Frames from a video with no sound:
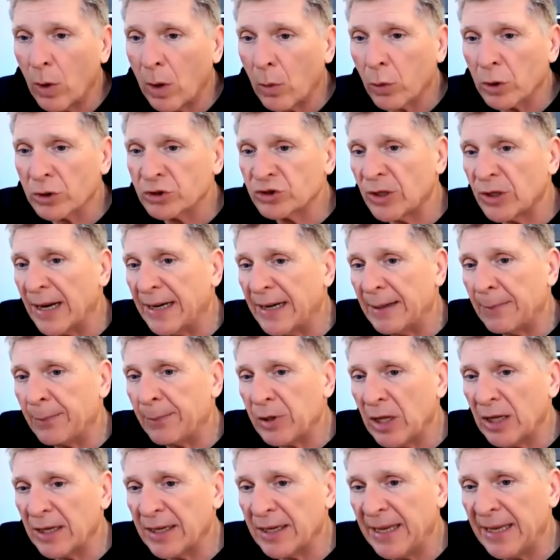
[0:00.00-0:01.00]
what we're trying to
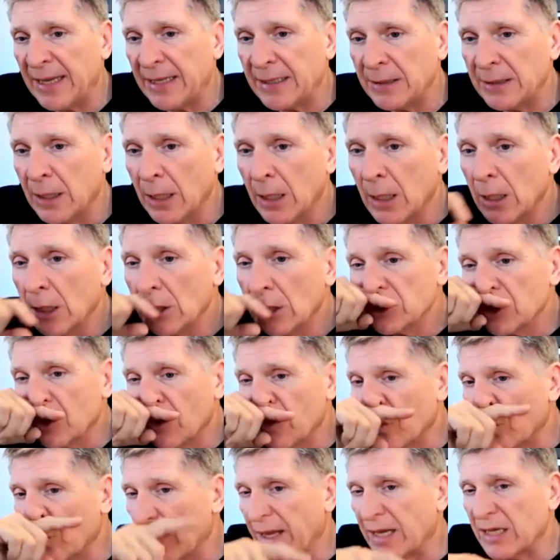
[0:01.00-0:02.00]
plug in, so
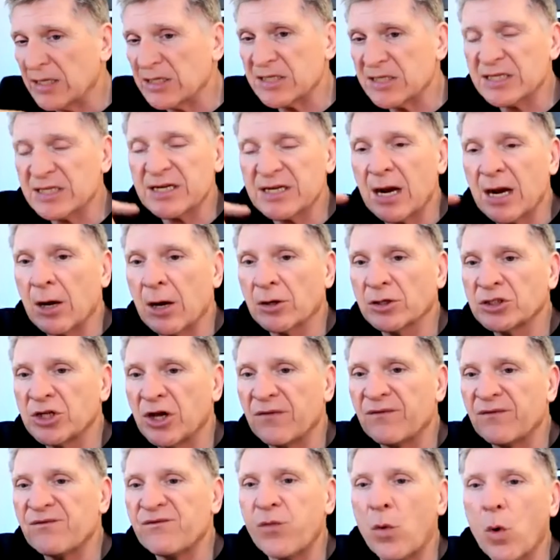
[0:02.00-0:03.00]
that we can start
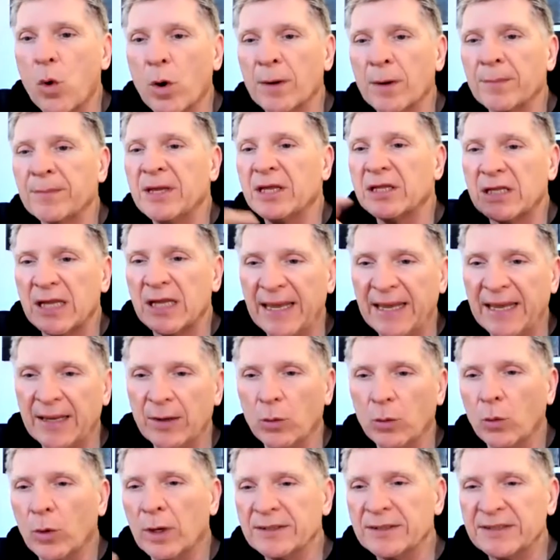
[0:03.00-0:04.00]
to
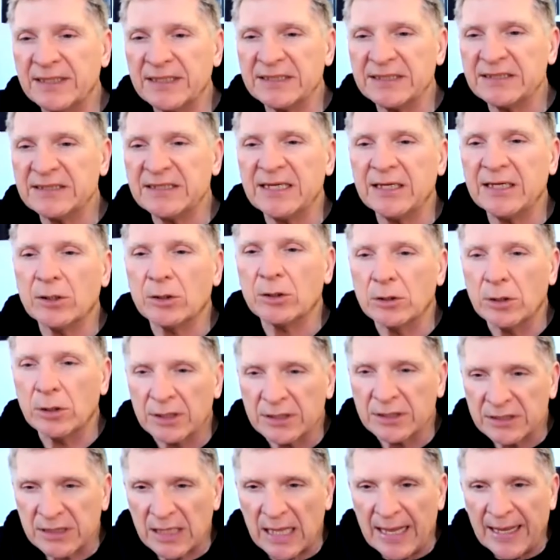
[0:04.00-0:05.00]
formulate what this deal
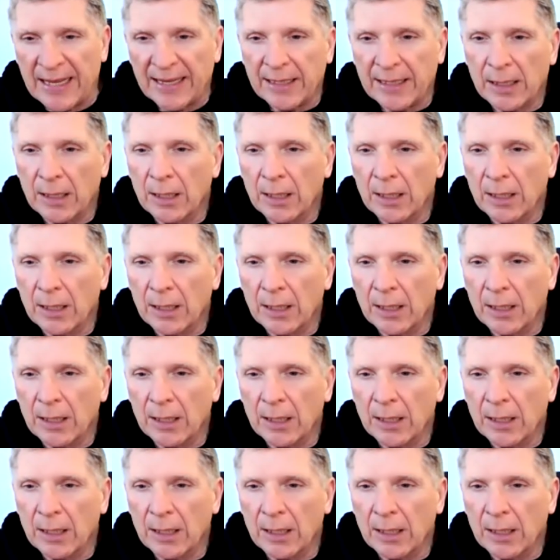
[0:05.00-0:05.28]
looks like.